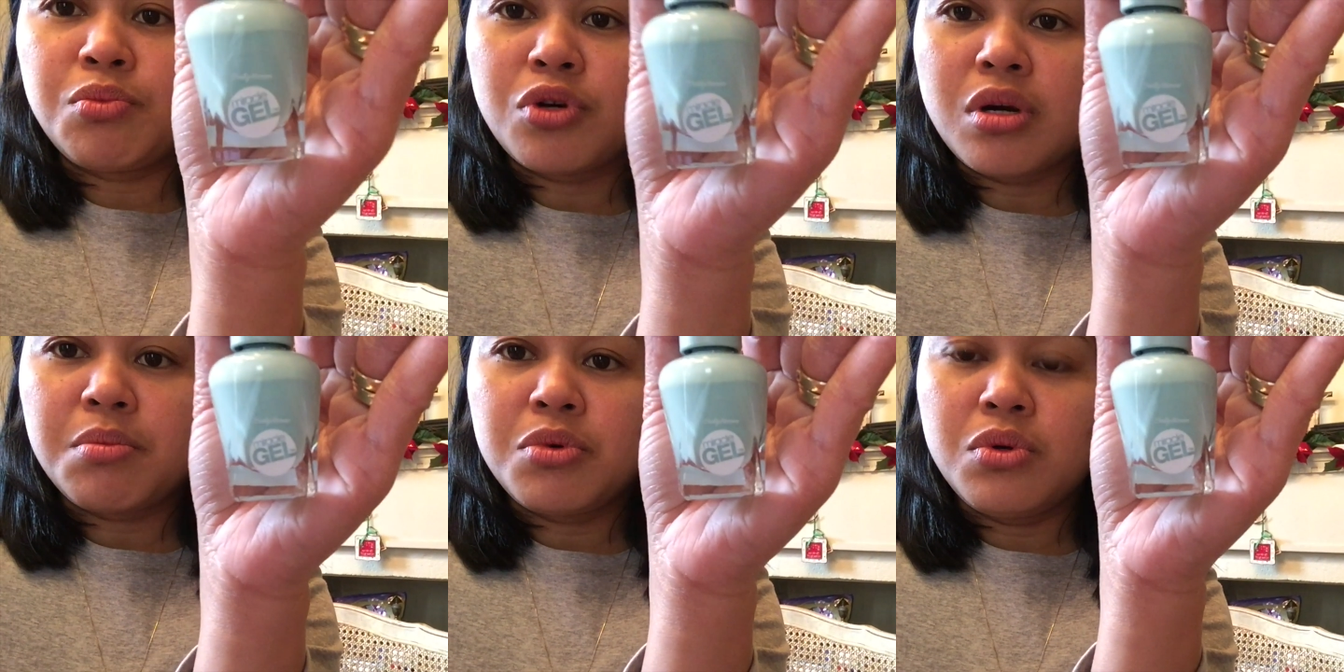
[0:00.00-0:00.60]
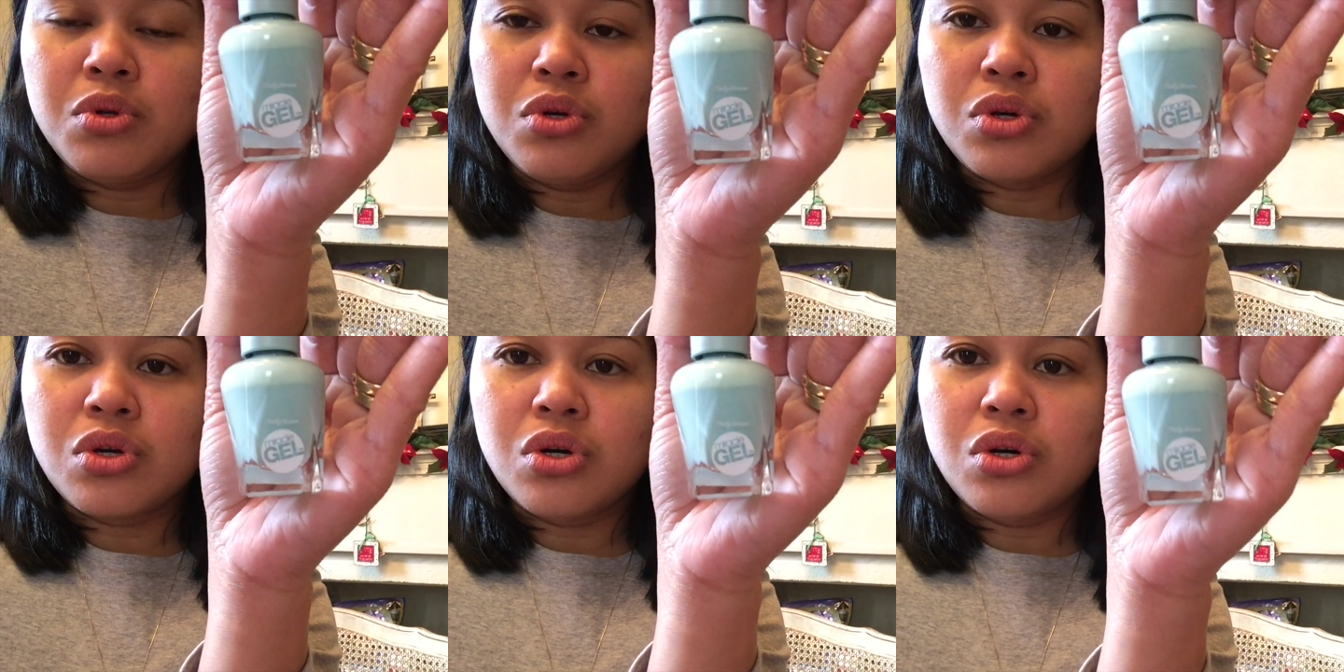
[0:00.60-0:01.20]

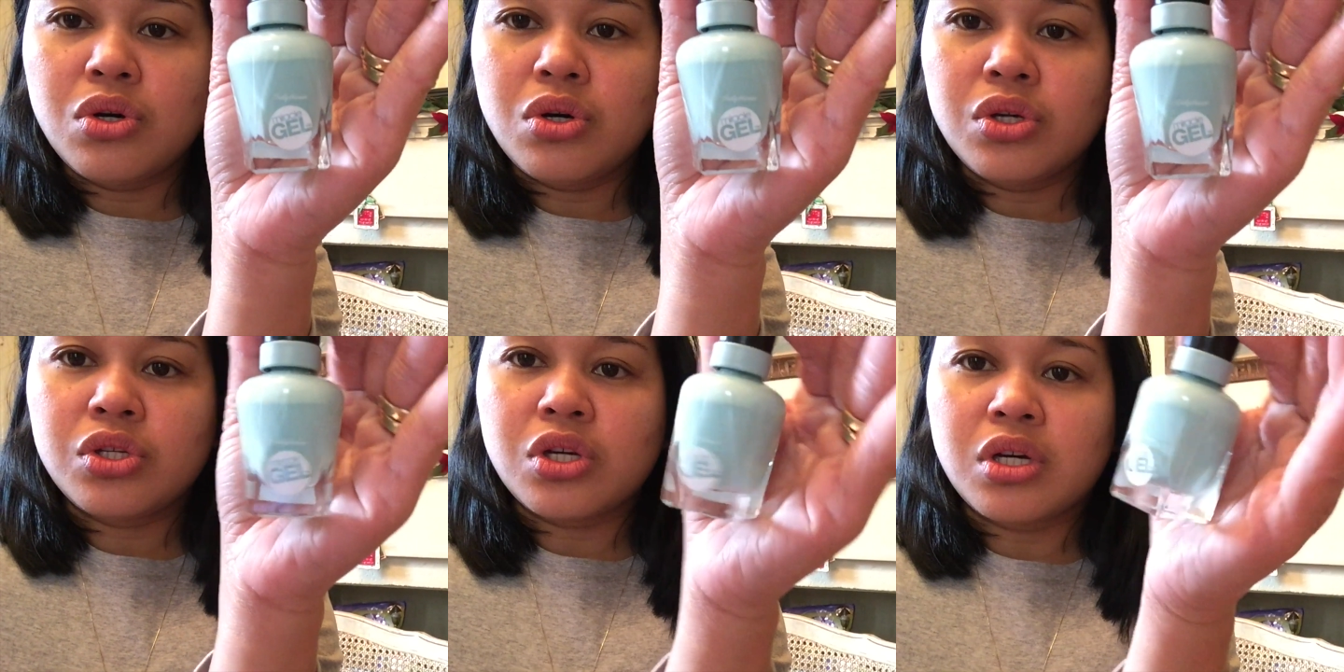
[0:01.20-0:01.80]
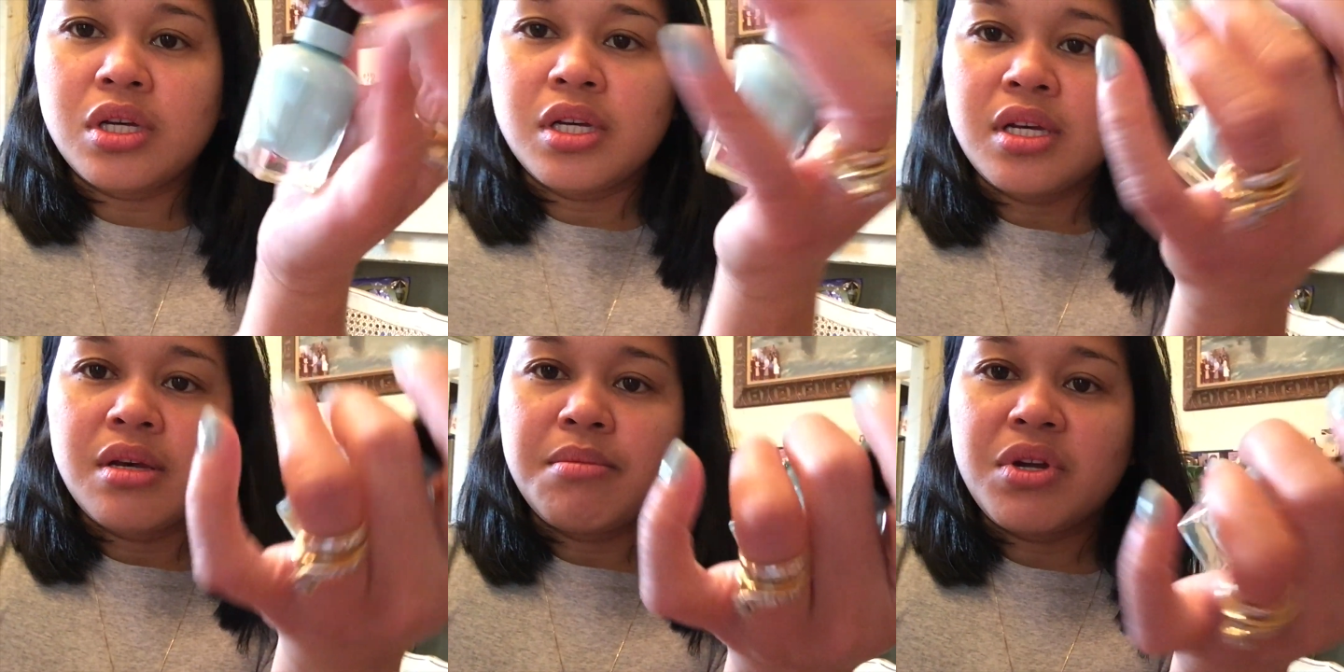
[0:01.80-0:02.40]
properly guys yeah
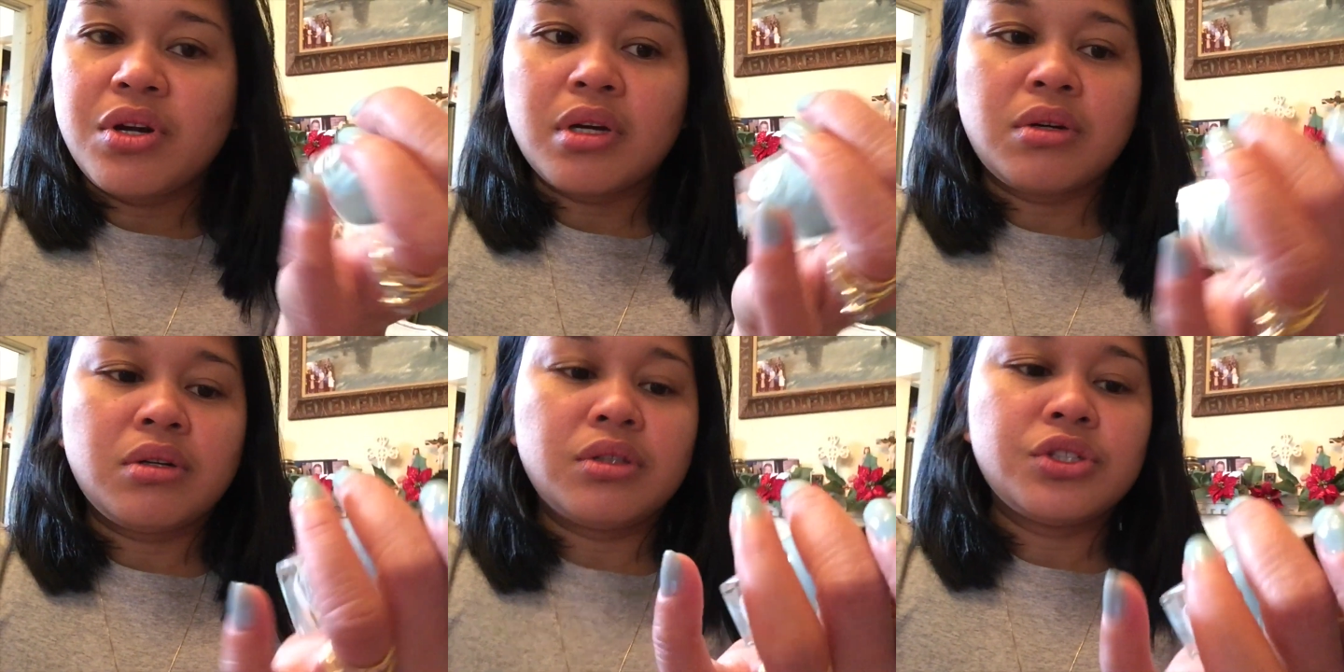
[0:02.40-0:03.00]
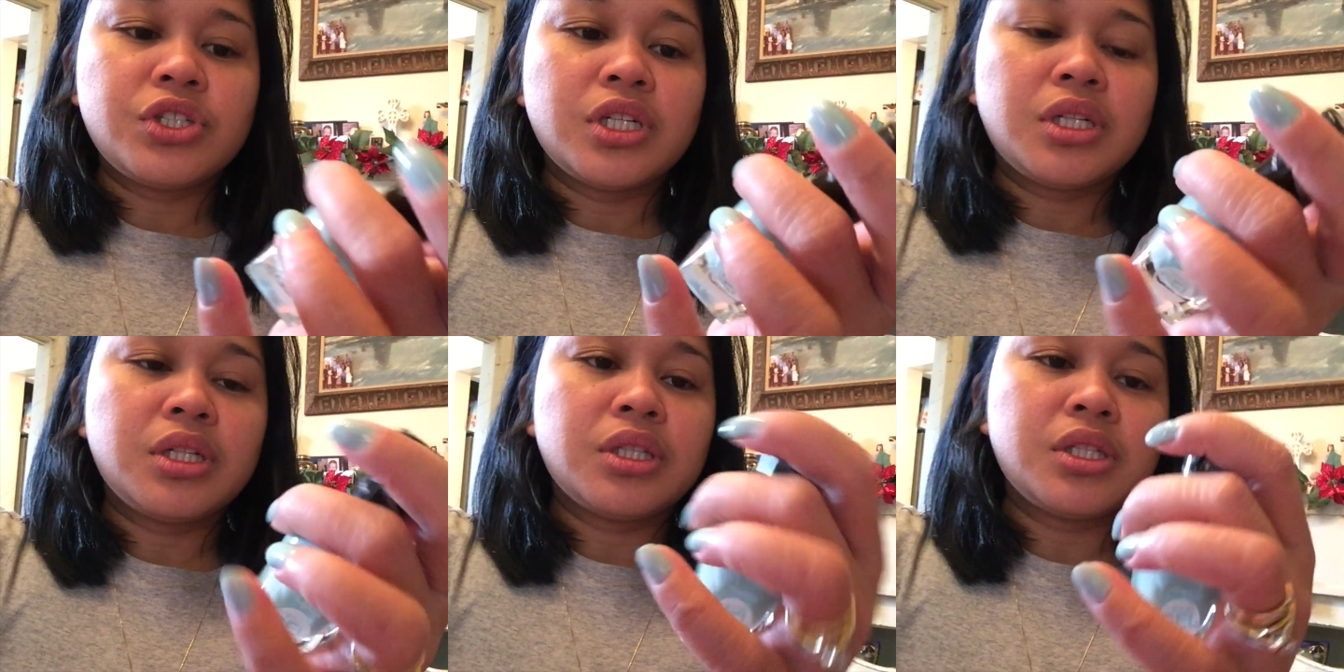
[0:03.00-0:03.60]
Miracle Gel.